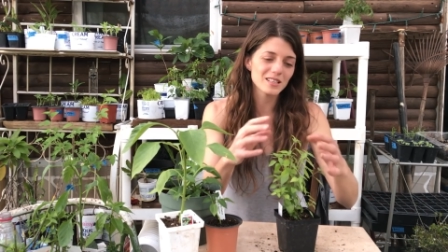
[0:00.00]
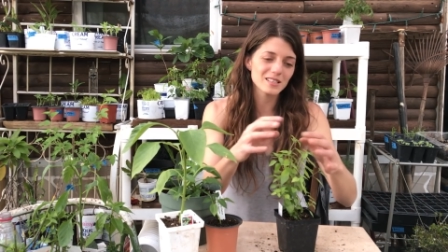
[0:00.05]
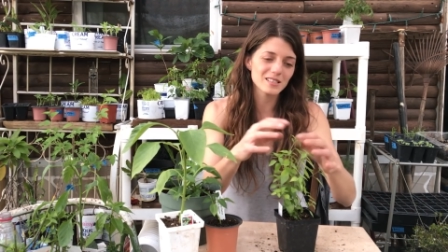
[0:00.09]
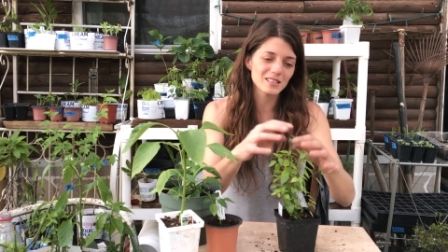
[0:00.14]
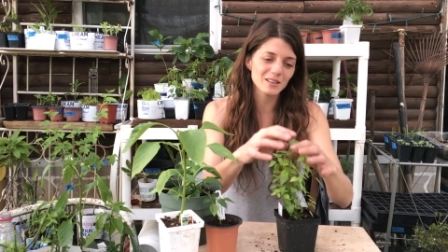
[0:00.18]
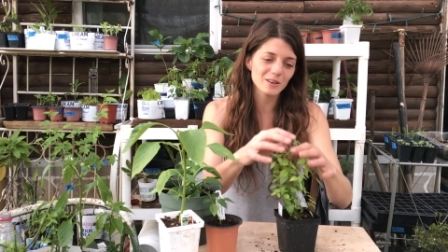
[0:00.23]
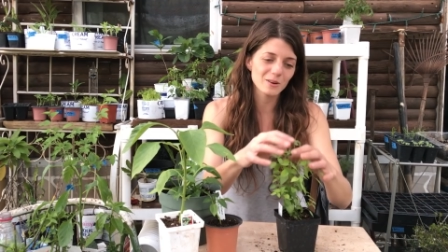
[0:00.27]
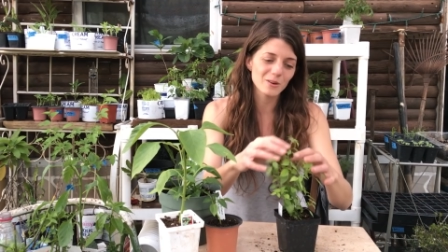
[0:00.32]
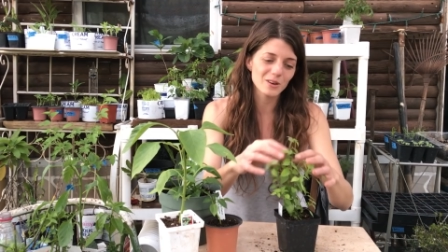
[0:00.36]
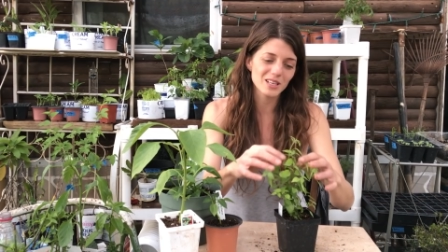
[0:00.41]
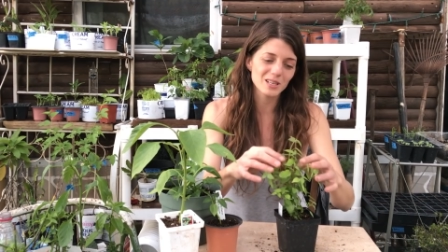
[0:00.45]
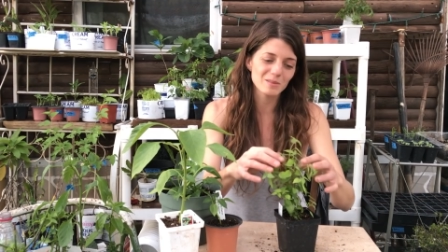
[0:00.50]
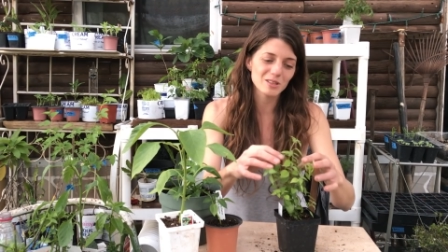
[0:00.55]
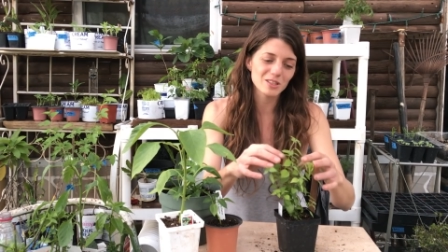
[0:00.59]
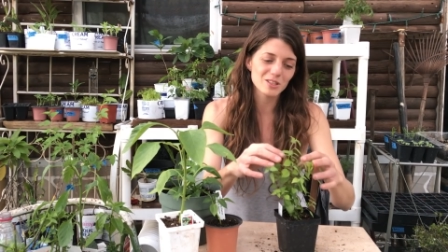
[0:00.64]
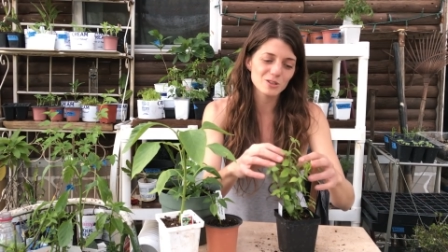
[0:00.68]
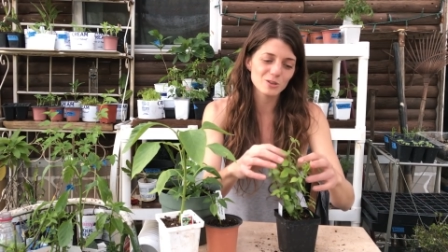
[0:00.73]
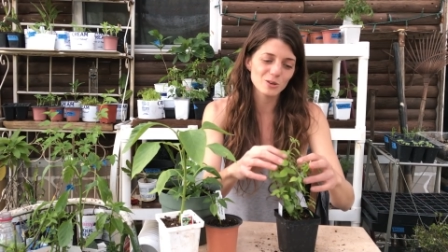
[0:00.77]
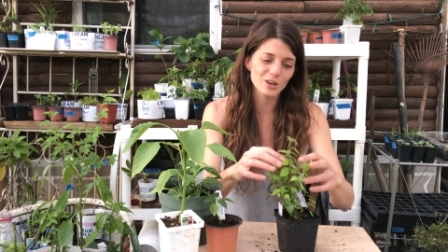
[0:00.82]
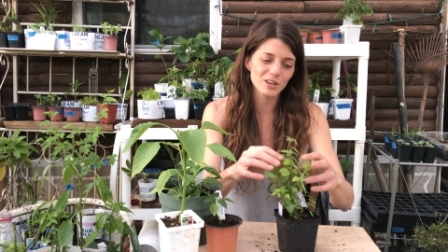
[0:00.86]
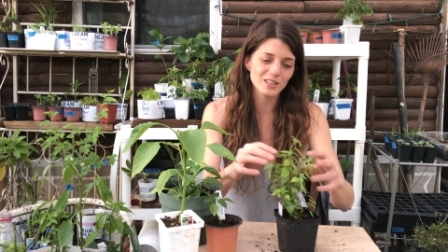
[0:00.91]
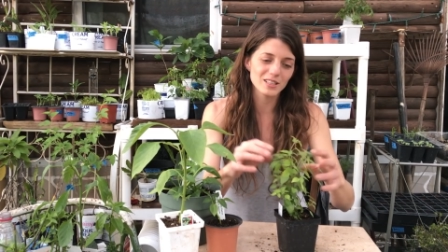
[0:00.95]
Is it going to be
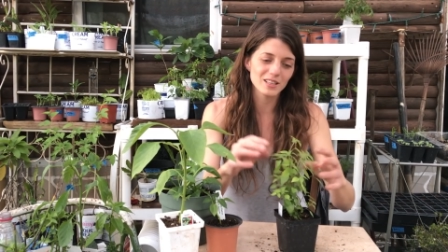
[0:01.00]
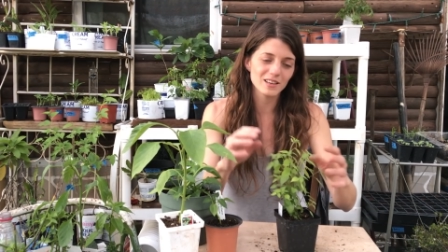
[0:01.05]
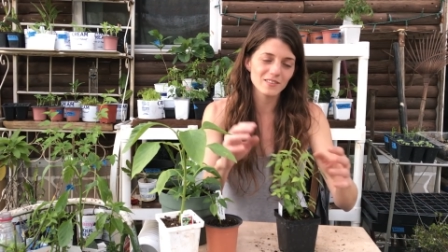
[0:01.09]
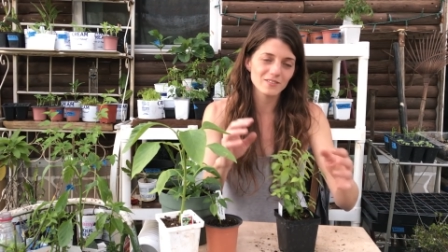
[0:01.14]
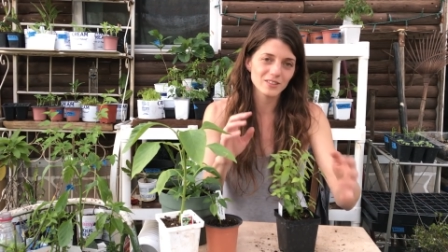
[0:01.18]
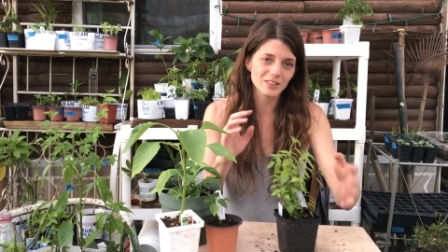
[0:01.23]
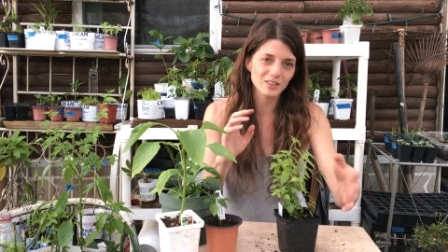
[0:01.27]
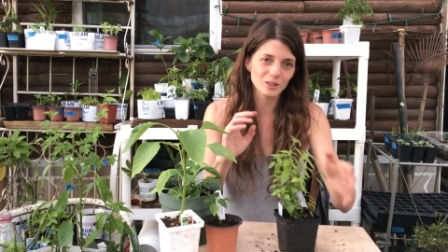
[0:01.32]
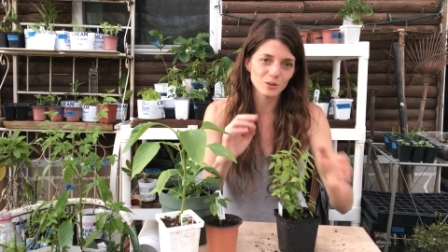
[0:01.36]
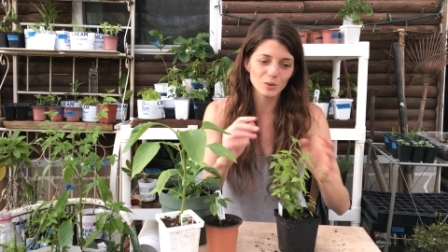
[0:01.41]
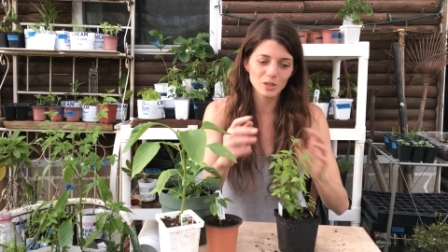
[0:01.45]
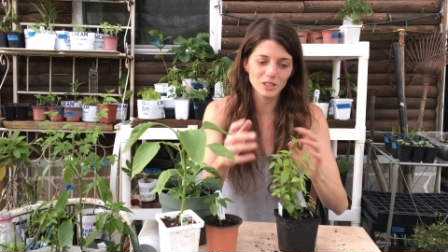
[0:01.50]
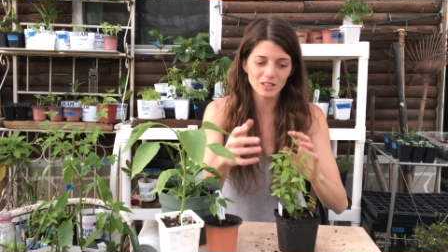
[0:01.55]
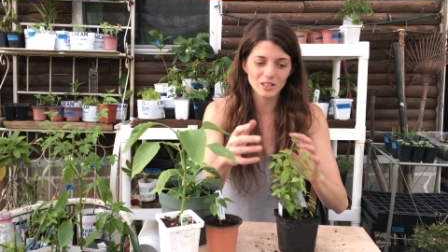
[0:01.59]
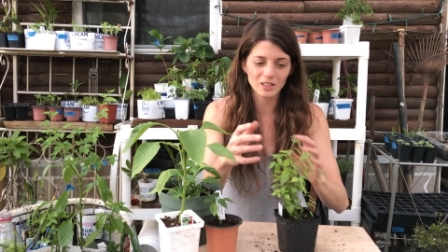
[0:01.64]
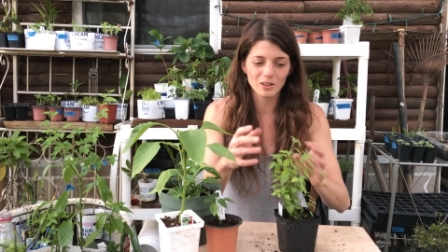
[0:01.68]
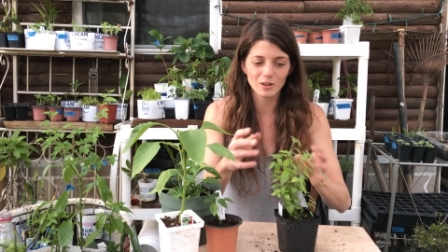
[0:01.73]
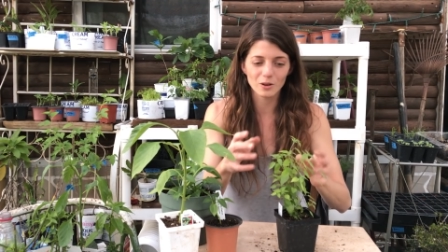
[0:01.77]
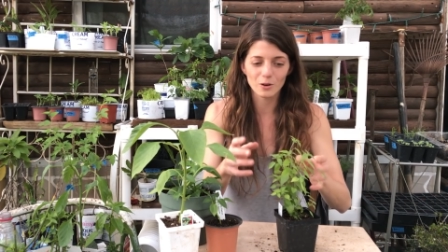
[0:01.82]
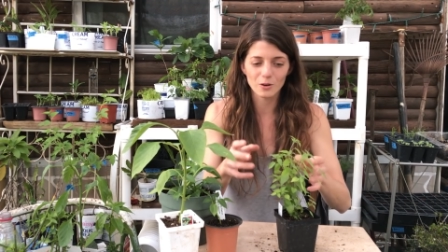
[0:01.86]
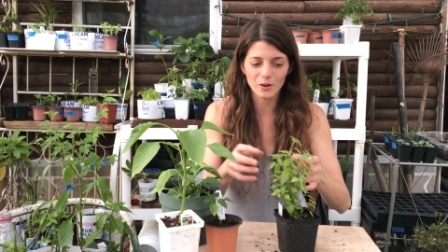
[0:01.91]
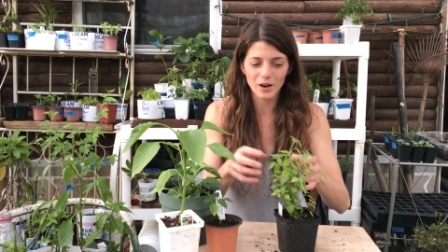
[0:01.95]
short enough that the wind
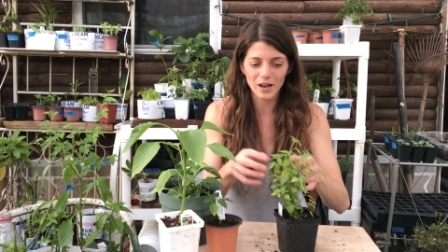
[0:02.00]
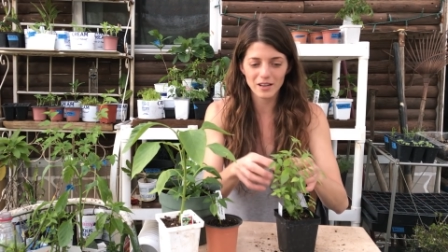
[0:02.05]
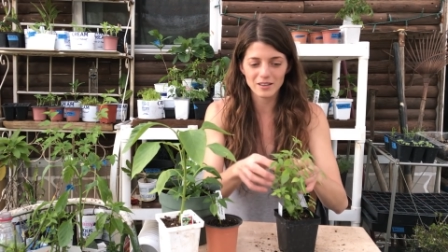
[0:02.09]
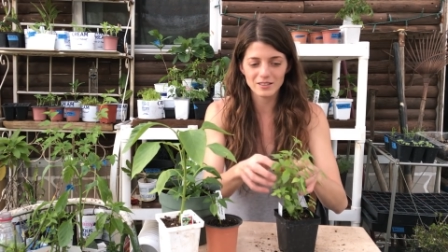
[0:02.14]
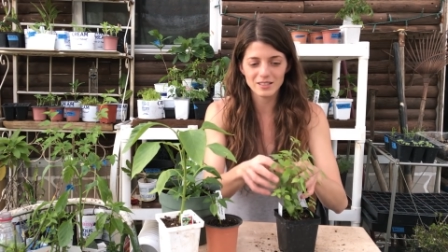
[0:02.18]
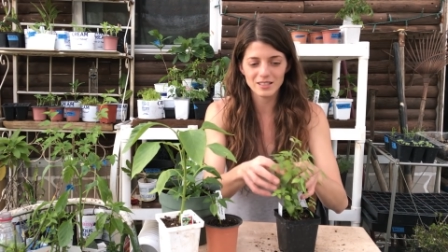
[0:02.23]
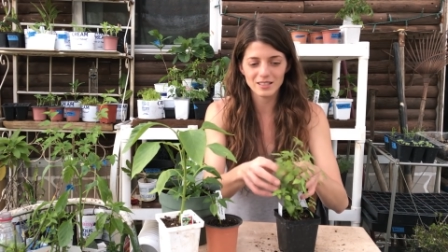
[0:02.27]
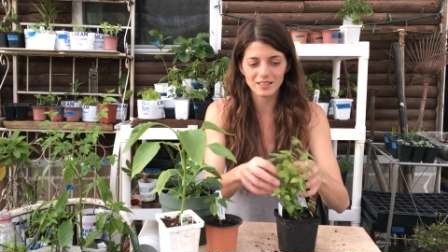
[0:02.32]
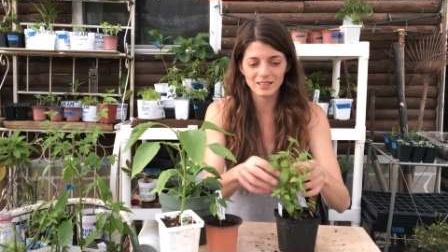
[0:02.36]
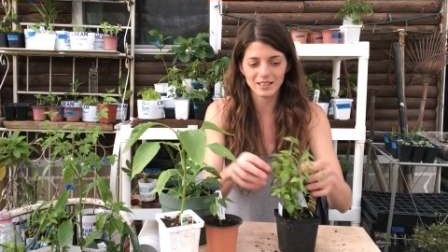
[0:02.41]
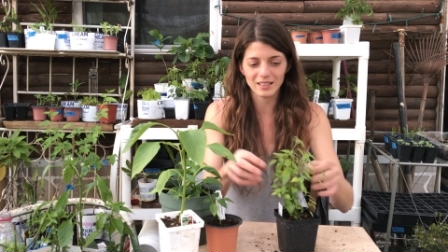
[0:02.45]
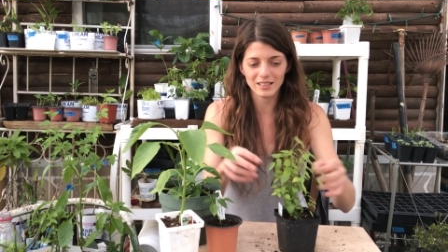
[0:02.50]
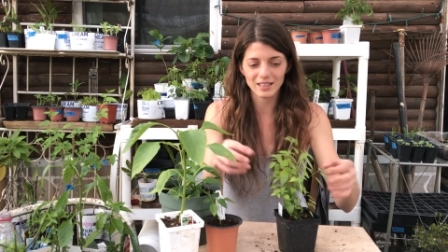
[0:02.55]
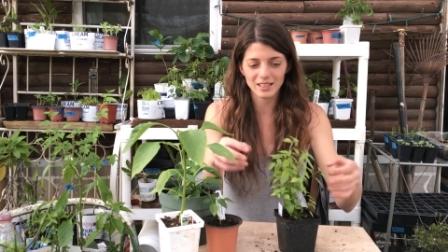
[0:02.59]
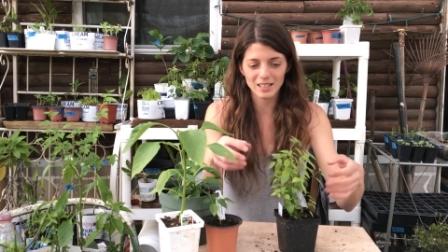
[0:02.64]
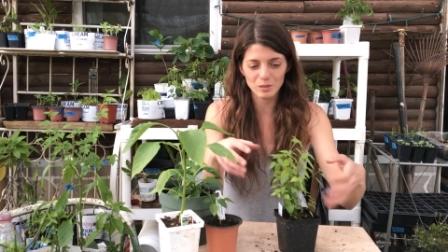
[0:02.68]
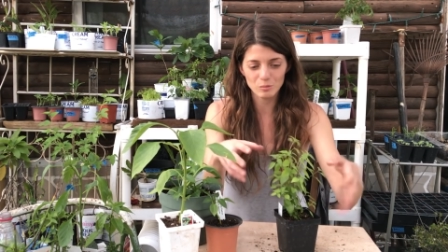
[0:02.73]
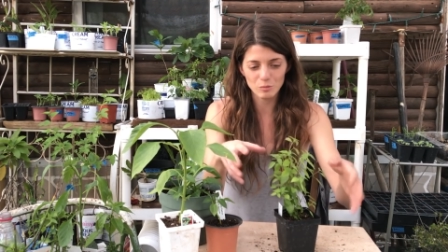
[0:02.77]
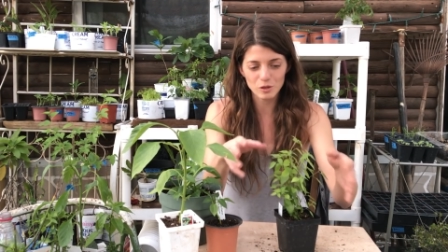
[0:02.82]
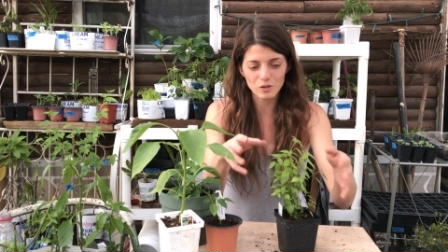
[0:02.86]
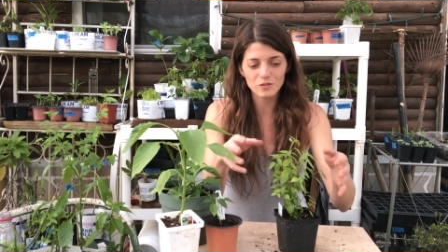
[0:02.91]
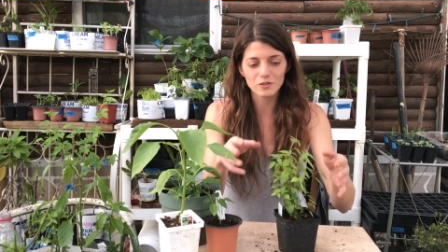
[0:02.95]
can go around it? Like, can
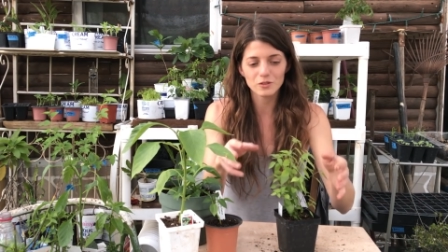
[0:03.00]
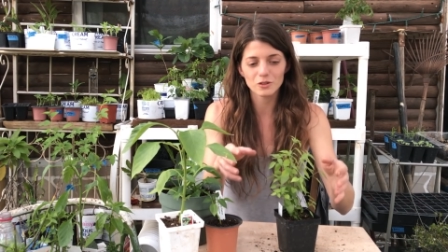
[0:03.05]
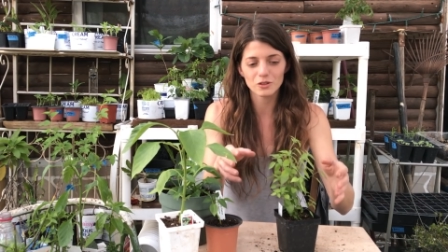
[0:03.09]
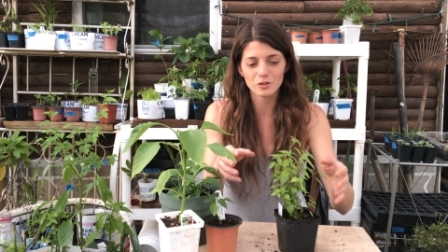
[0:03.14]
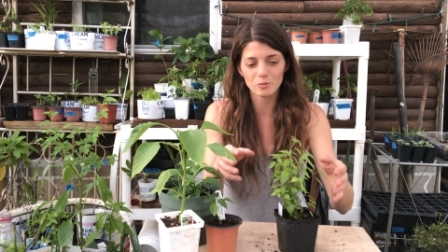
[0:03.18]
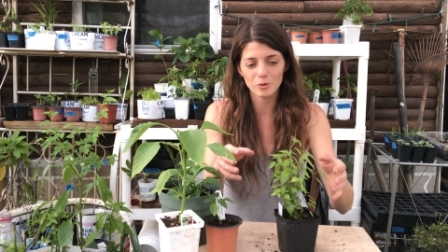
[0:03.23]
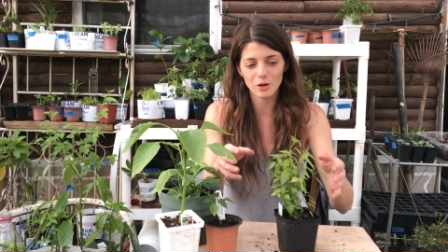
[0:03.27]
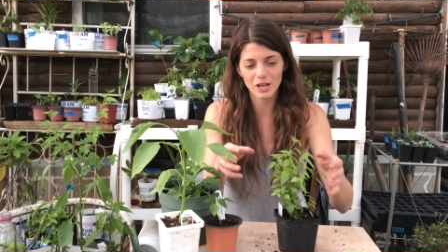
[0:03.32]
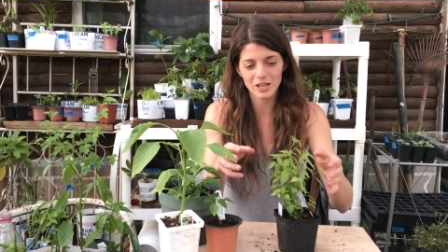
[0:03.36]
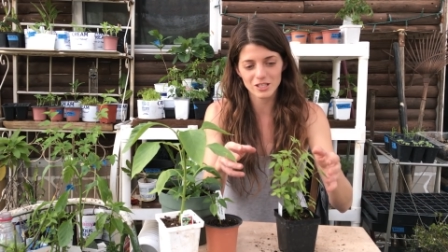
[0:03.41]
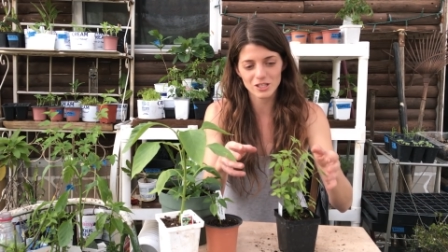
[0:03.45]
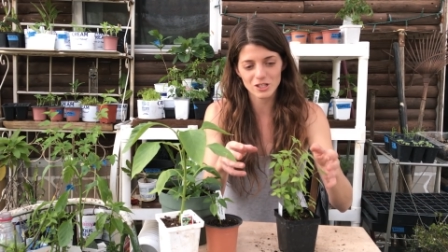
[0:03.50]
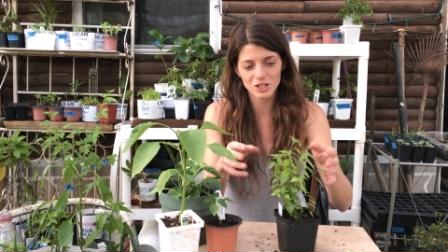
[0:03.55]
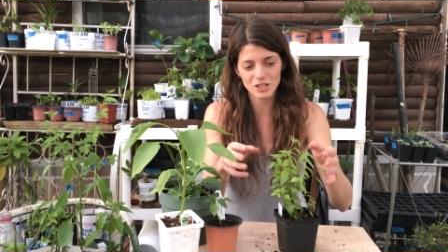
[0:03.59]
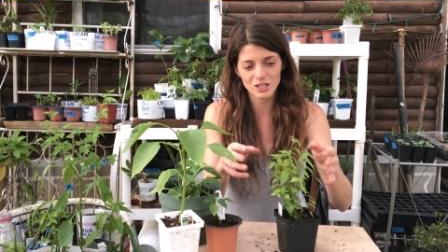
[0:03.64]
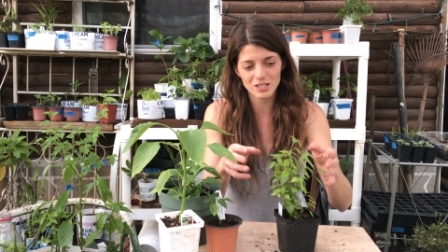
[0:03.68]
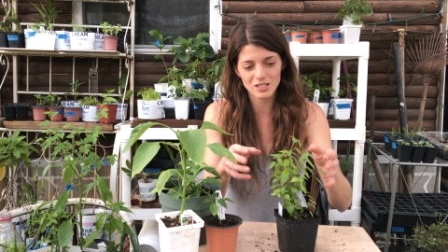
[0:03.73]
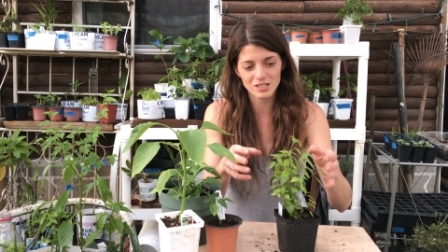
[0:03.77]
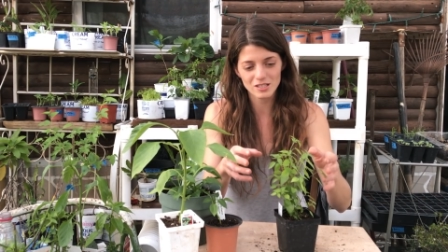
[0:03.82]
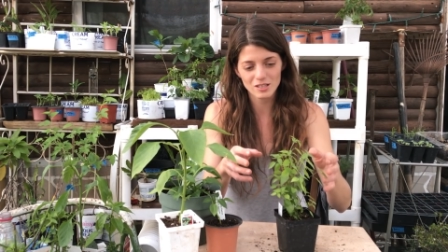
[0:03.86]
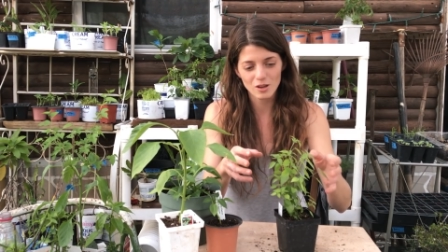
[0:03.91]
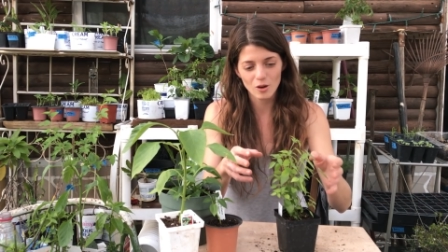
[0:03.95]
it move through the
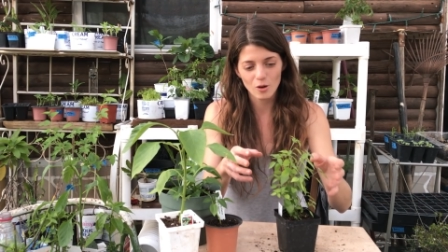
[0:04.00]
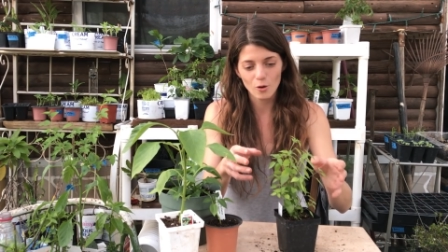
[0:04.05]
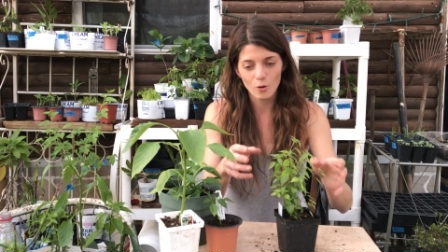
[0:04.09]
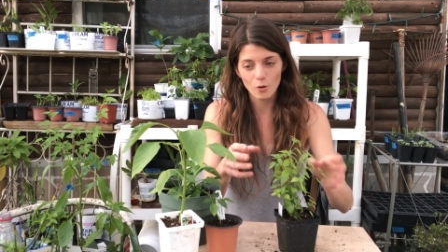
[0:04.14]
branches?